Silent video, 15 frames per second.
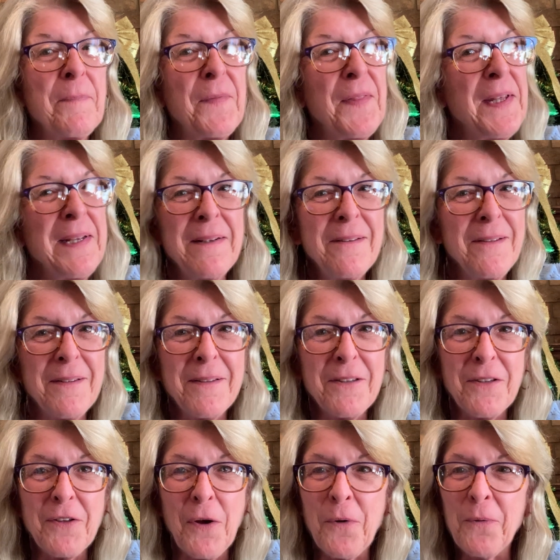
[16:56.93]
things
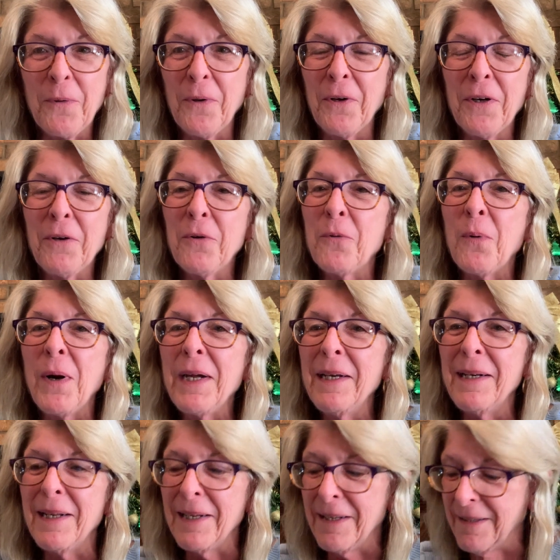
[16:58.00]
don't look quite
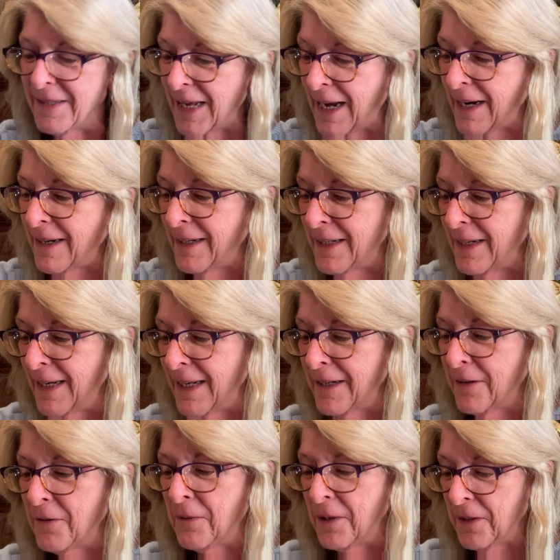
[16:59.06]
exactly
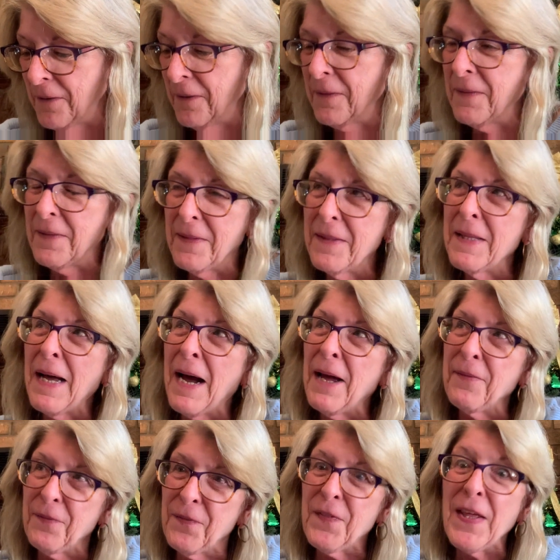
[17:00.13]
like what I
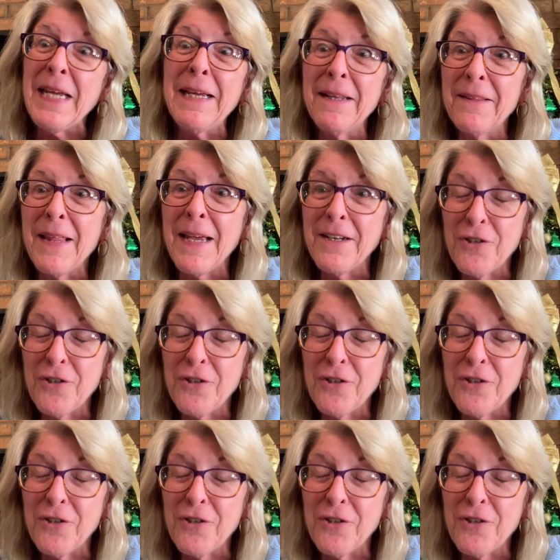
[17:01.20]
think they